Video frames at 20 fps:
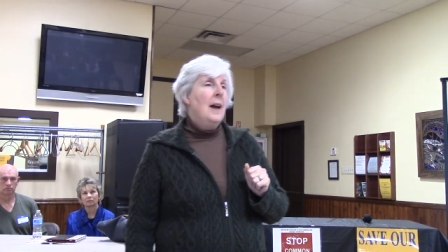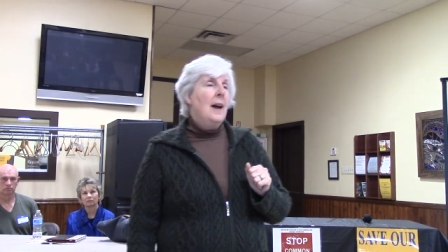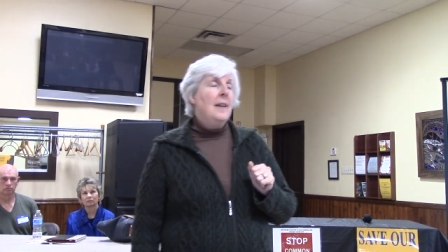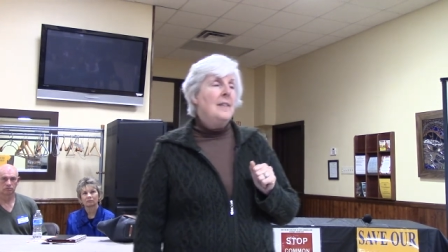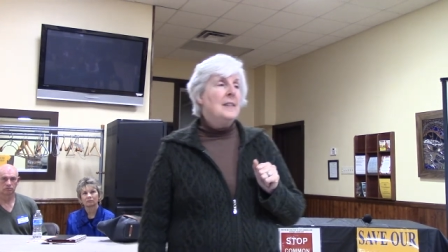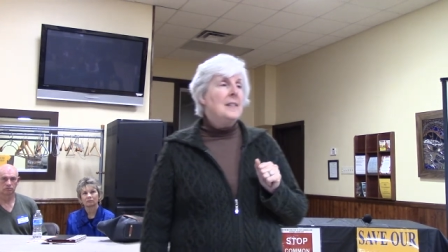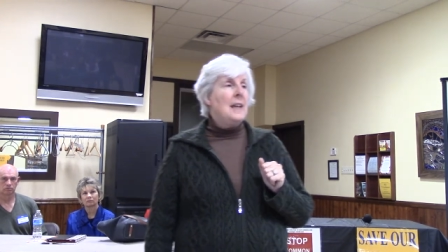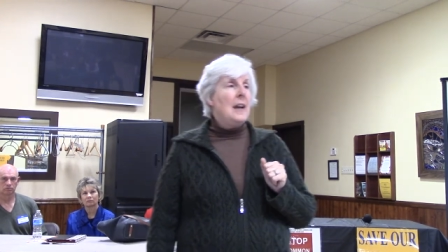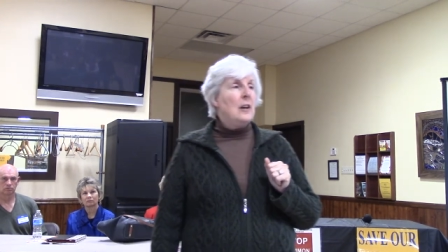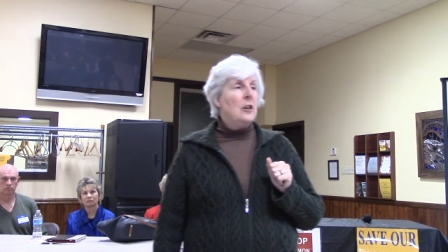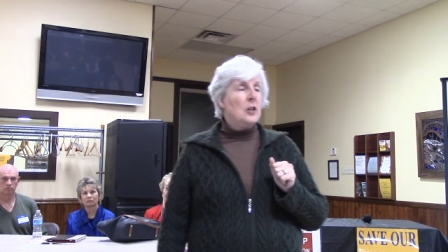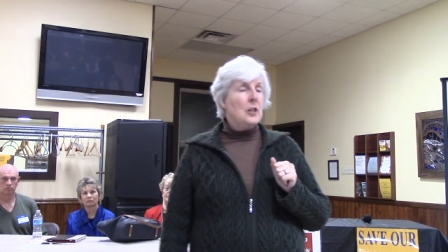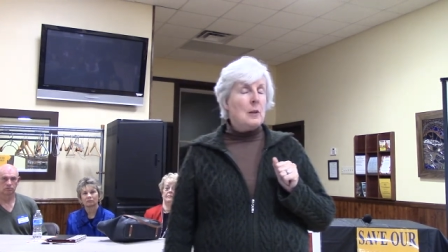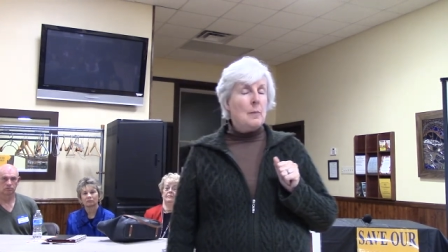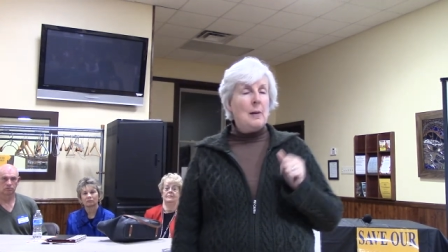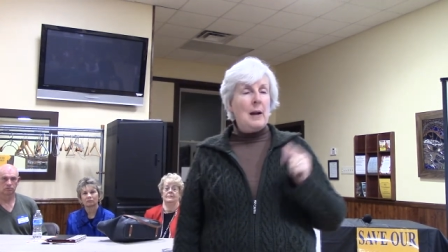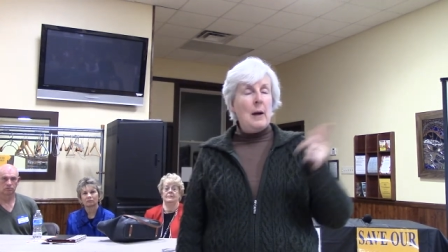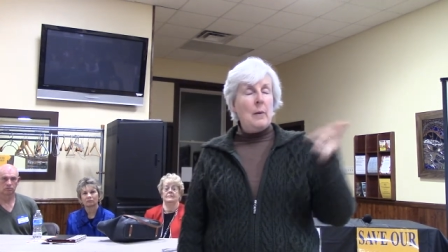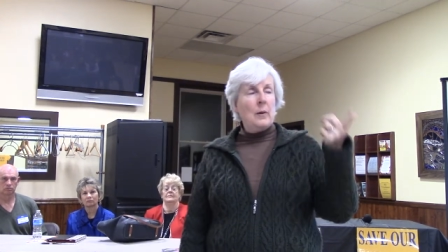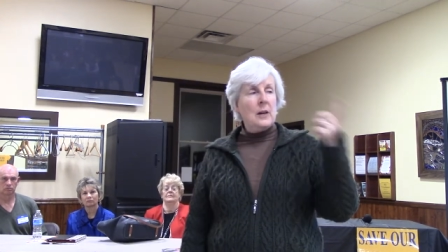And the senator
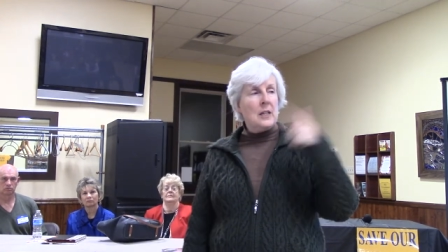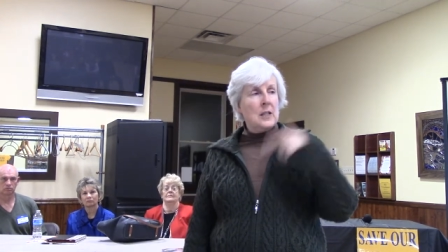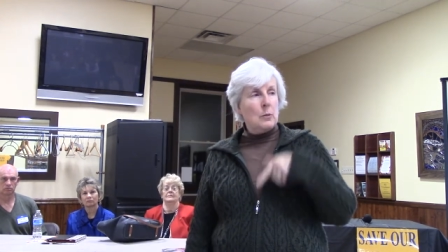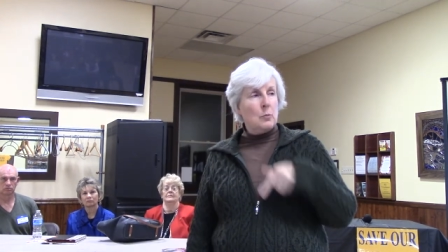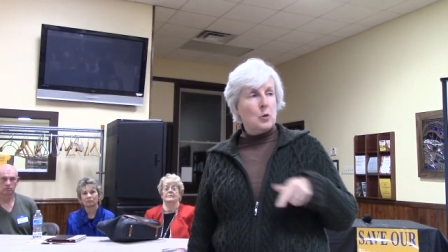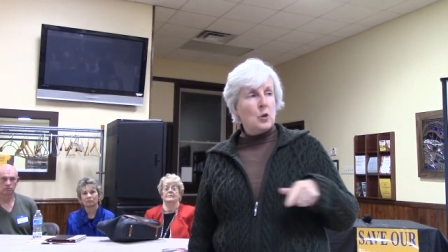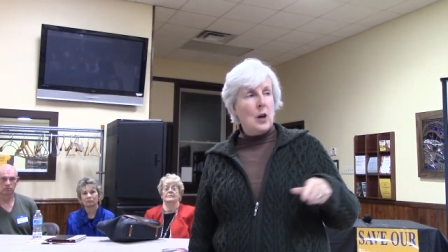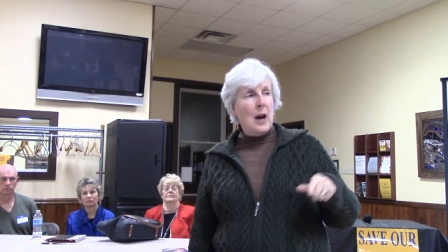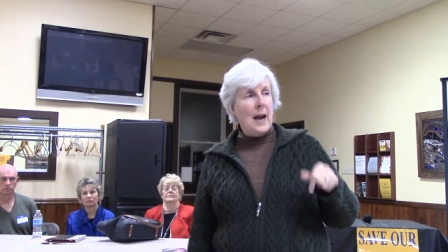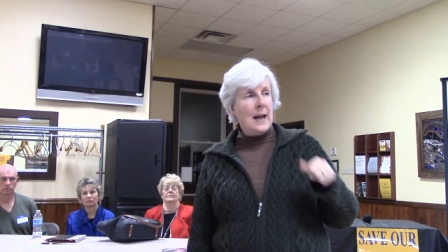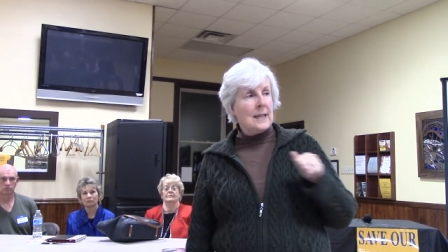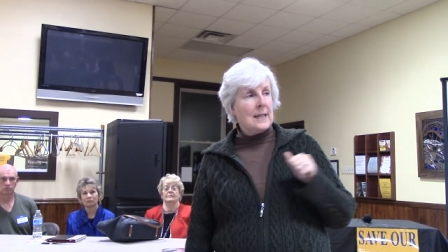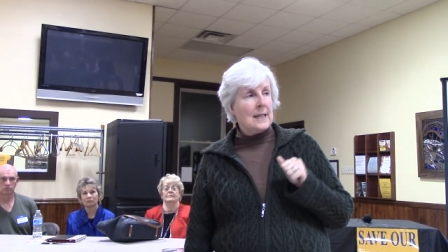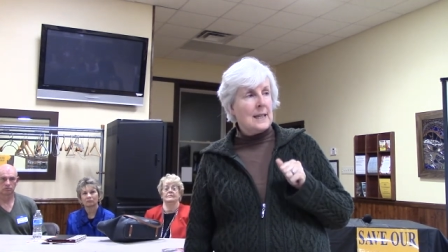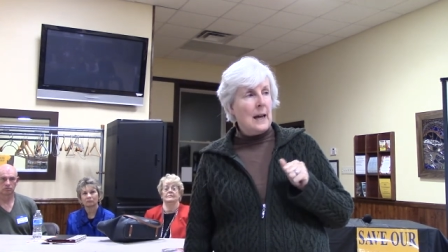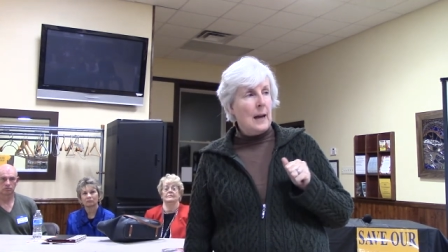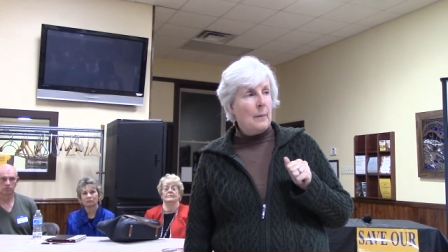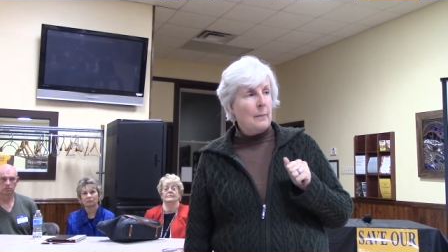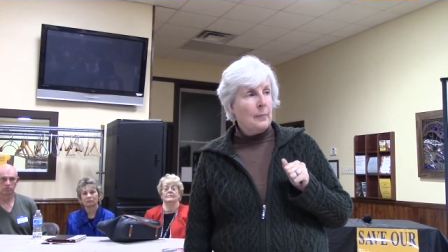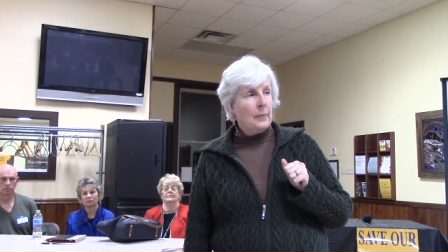said, but I want to subtract
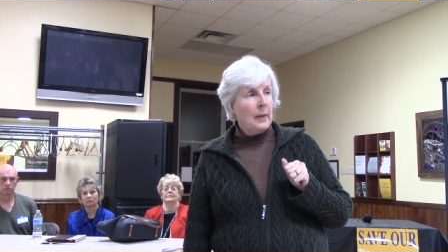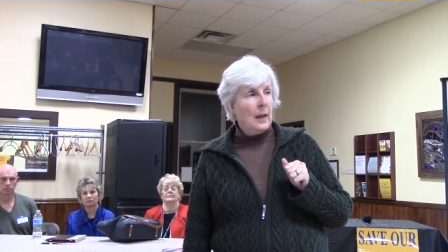some.